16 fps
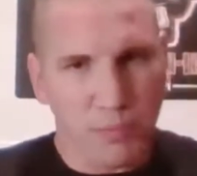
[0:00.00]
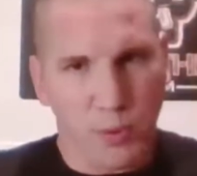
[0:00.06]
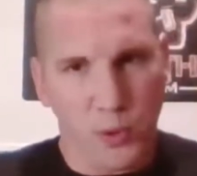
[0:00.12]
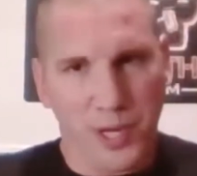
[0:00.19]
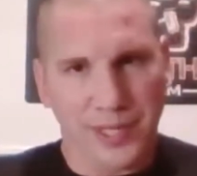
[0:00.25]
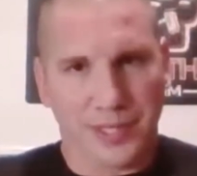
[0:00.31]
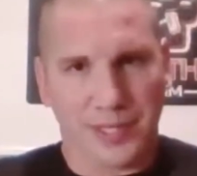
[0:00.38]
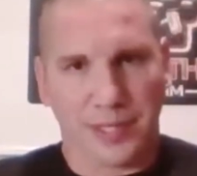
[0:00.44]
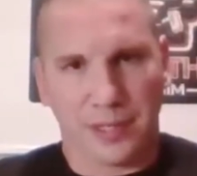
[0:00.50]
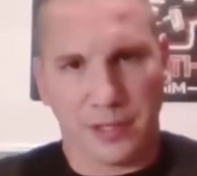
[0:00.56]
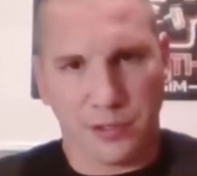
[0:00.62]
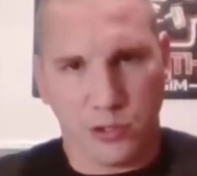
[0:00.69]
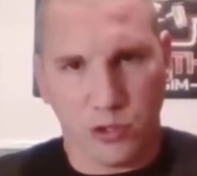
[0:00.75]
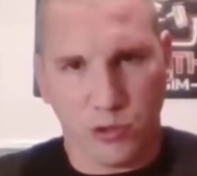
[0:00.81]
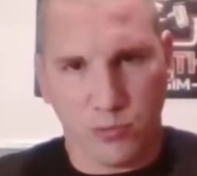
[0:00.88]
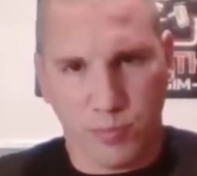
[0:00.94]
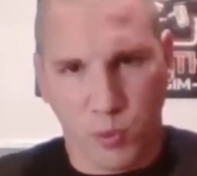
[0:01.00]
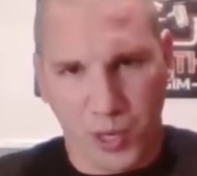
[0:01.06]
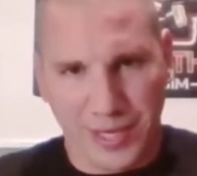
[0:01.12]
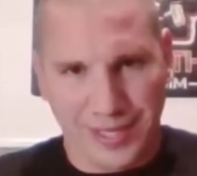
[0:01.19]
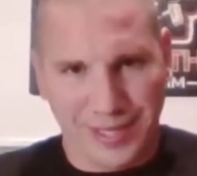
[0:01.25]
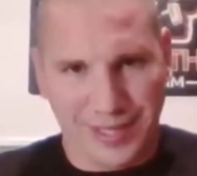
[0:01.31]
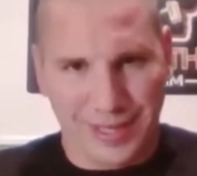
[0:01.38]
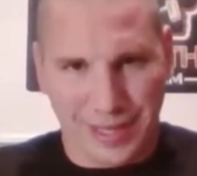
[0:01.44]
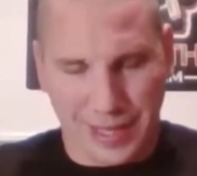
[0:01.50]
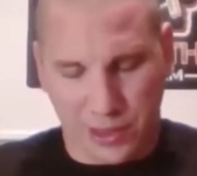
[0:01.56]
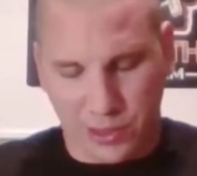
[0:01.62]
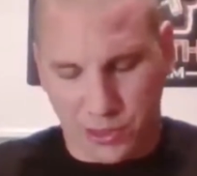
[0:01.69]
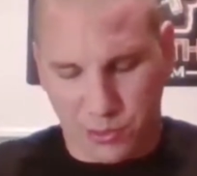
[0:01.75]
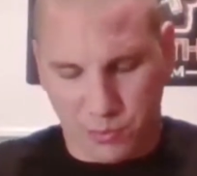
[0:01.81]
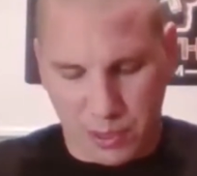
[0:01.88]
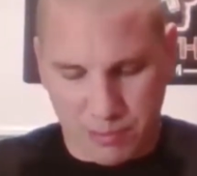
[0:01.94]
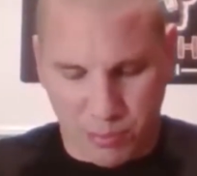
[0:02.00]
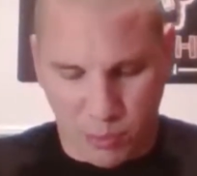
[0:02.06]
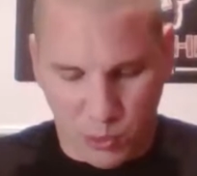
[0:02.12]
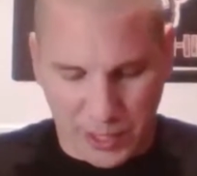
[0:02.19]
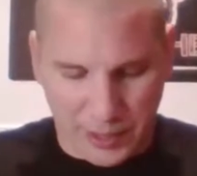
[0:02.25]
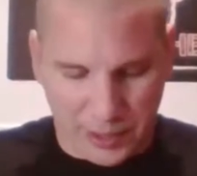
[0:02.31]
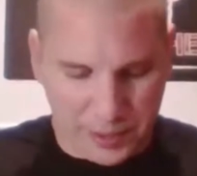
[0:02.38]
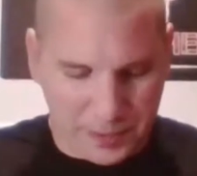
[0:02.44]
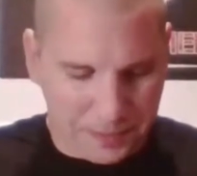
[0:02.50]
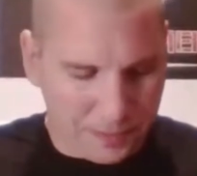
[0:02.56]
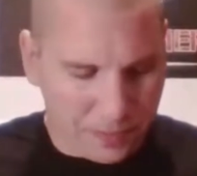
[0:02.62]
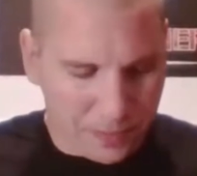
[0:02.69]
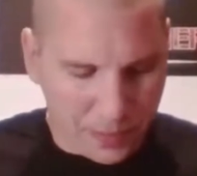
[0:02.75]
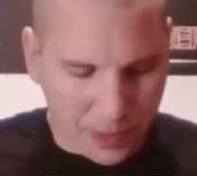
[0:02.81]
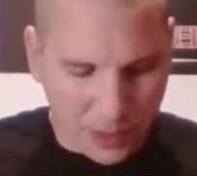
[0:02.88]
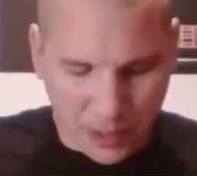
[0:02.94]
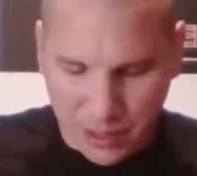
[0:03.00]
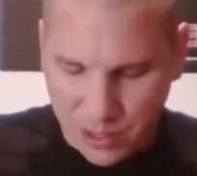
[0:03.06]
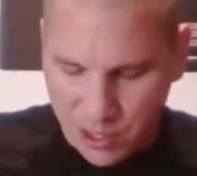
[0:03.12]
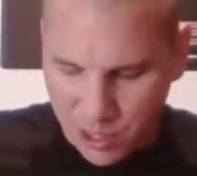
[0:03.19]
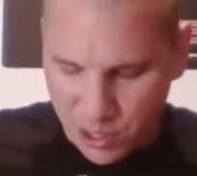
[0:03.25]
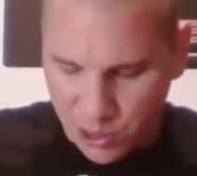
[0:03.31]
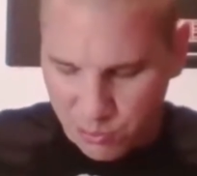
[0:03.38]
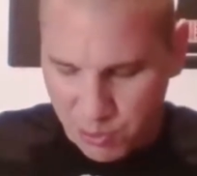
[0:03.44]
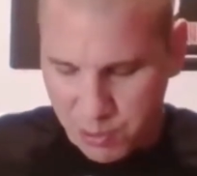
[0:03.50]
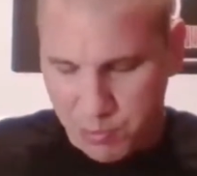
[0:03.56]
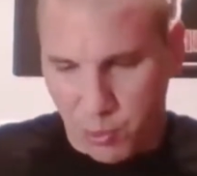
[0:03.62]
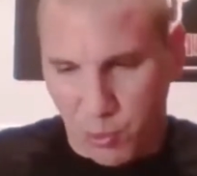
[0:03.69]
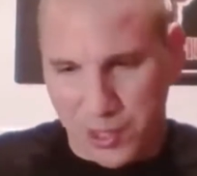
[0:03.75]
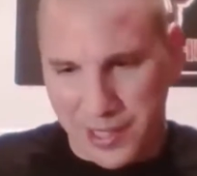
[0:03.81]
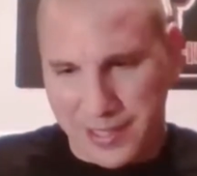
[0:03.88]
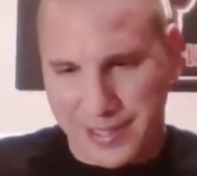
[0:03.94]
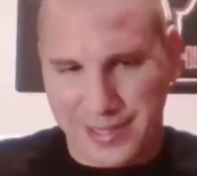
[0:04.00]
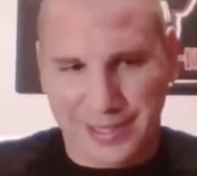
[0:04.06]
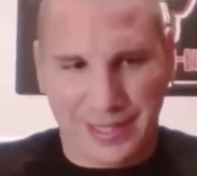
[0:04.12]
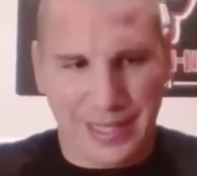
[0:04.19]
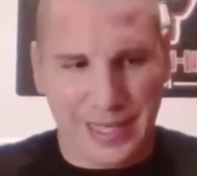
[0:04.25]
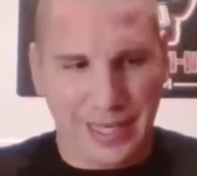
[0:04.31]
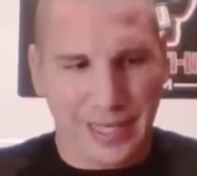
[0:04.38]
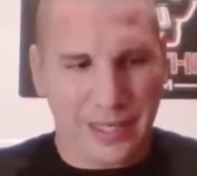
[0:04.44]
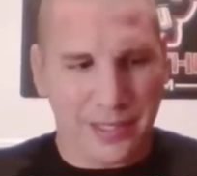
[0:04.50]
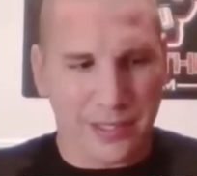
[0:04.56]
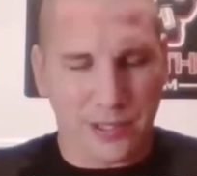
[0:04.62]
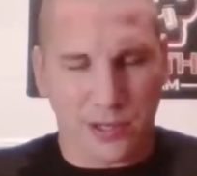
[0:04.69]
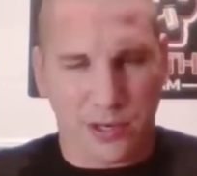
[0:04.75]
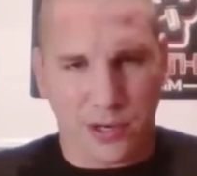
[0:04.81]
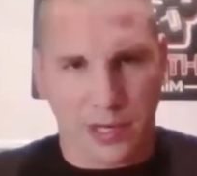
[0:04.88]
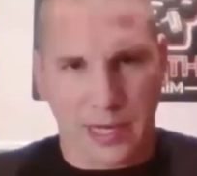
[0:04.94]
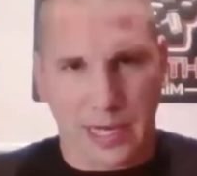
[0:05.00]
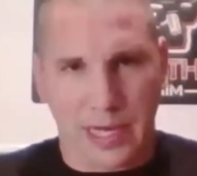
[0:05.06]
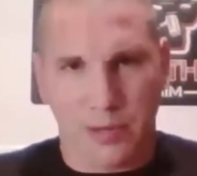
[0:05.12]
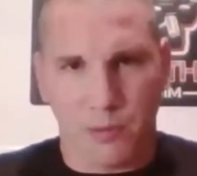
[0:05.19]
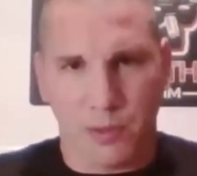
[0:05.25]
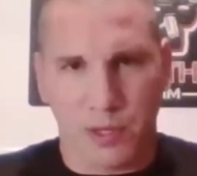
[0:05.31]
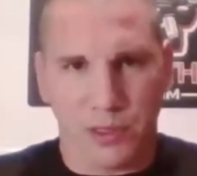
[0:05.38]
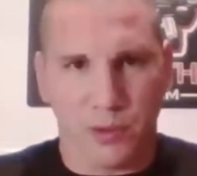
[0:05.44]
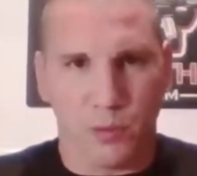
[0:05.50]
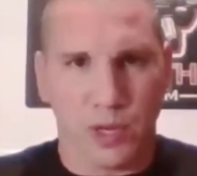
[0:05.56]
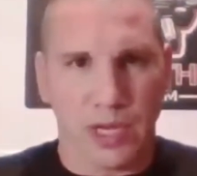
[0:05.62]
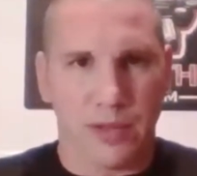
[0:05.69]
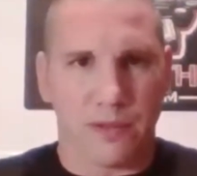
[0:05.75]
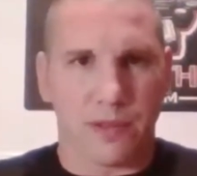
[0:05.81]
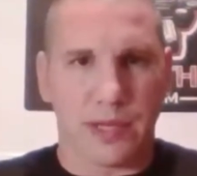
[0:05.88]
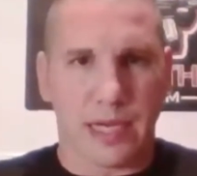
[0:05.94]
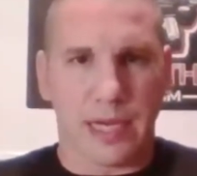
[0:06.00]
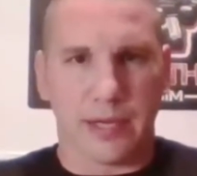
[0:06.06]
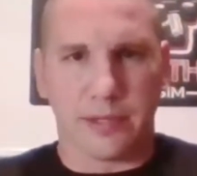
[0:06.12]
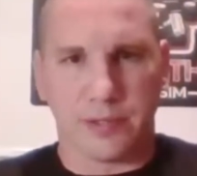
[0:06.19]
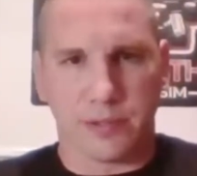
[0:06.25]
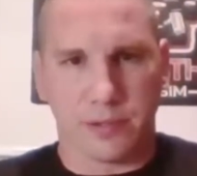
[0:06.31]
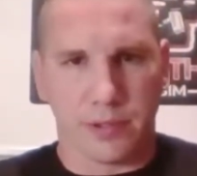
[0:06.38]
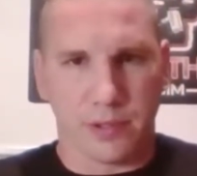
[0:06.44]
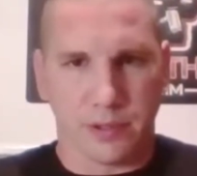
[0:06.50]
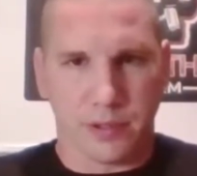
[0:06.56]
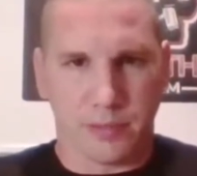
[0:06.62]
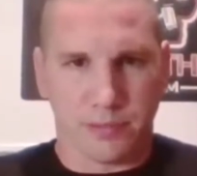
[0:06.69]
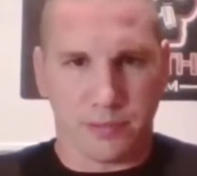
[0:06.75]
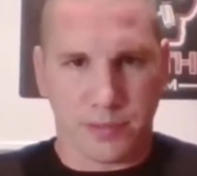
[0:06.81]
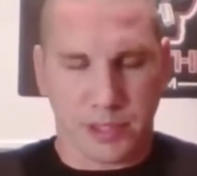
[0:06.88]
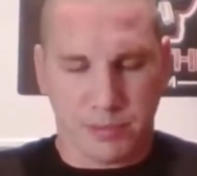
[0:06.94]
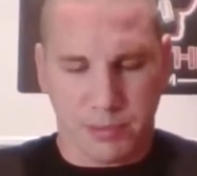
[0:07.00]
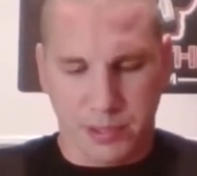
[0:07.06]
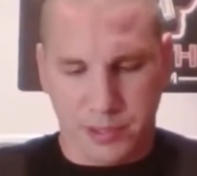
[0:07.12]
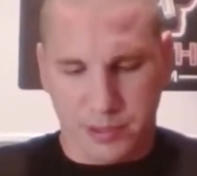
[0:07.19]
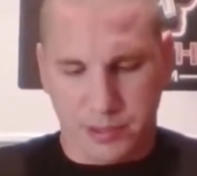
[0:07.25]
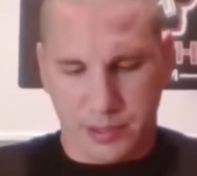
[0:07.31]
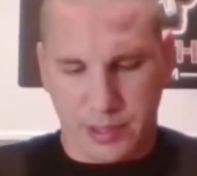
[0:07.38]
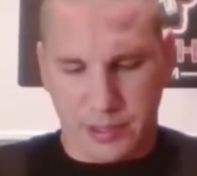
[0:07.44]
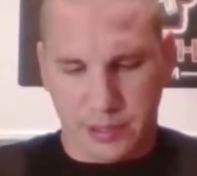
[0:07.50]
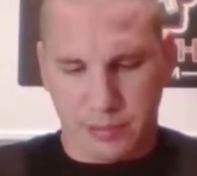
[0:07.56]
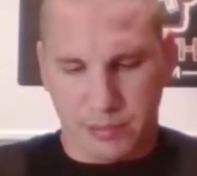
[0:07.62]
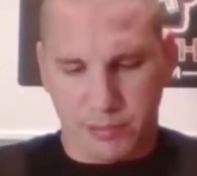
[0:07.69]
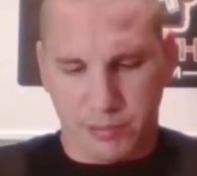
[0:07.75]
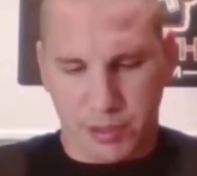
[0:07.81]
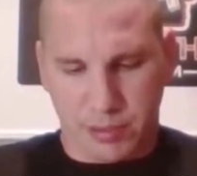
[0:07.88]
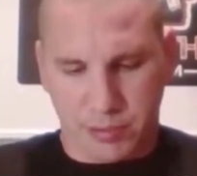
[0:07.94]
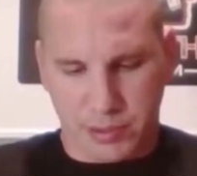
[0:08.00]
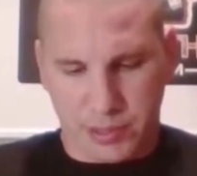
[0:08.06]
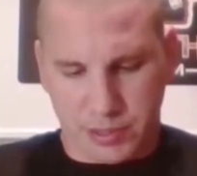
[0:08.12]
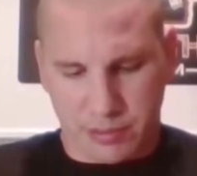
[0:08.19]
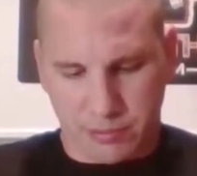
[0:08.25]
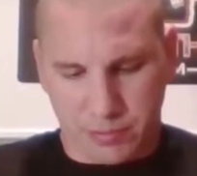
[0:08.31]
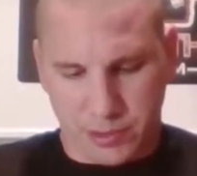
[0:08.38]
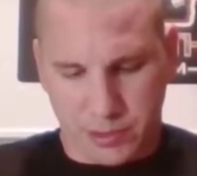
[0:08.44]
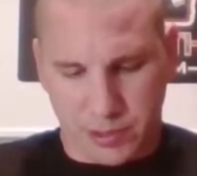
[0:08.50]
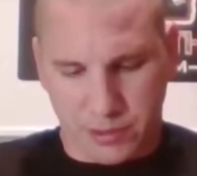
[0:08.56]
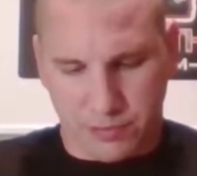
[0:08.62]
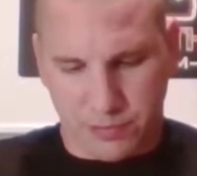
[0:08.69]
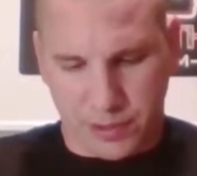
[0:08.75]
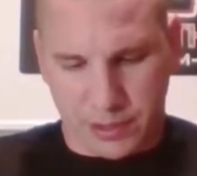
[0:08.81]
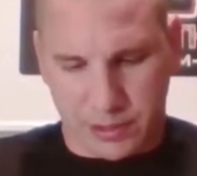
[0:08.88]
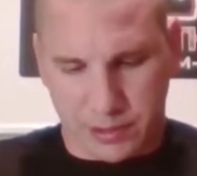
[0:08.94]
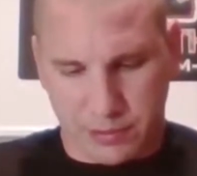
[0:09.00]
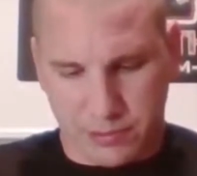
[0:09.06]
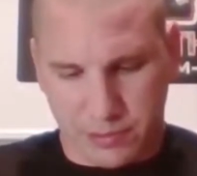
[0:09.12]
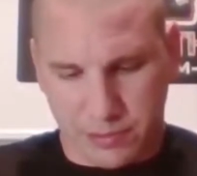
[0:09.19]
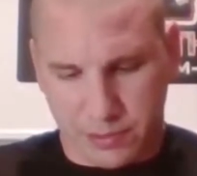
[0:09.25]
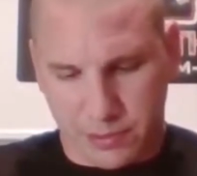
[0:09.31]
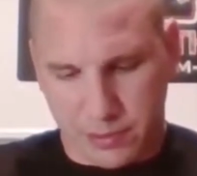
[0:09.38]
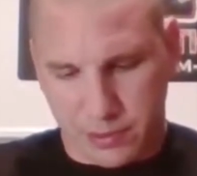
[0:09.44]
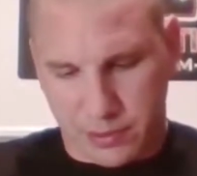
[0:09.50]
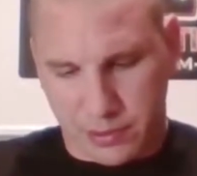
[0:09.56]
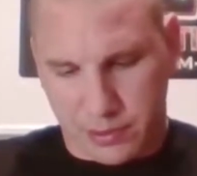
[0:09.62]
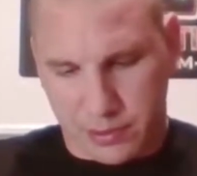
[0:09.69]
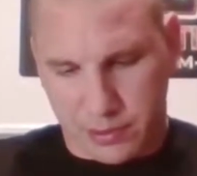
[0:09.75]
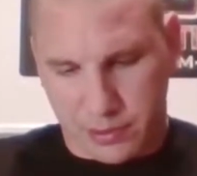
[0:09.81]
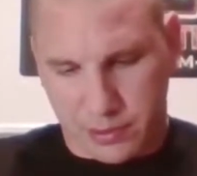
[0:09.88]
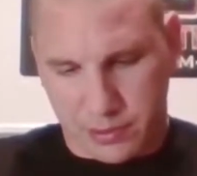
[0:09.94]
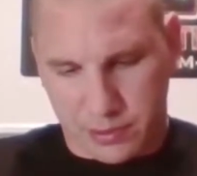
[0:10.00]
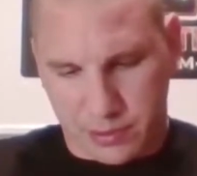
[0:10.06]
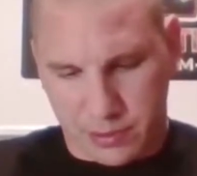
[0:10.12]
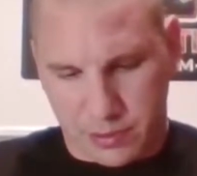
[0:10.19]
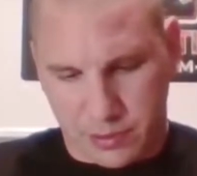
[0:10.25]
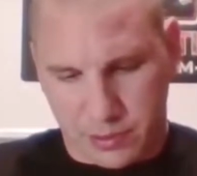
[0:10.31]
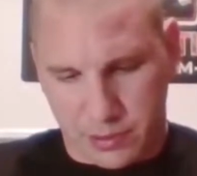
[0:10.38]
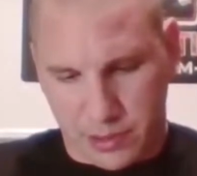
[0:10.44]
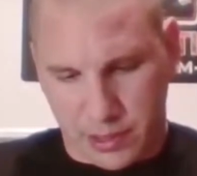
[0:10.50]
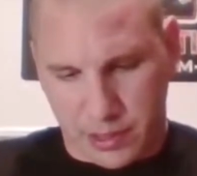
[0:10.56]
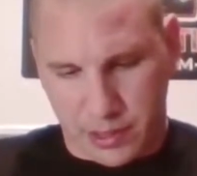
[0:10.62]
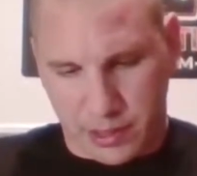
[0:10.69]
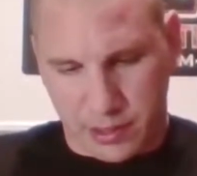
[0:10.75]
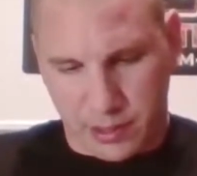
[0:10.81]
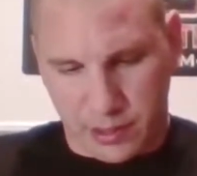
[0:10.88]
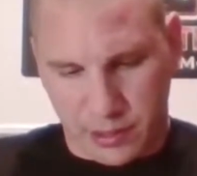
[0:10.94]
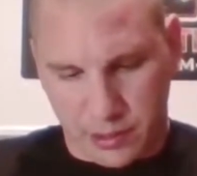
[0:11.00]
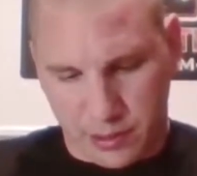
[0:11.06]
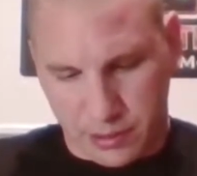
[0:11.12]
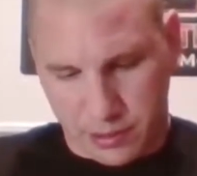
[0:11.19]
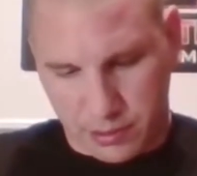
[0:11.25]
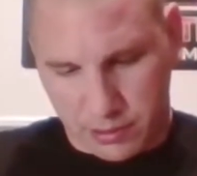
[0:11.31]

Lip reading: point, 2 point, and 3 point. 3 point slings are kind of went the way of the dinosaur. Oh, somebody just texted me, probably something to the effect of, hey, idiot.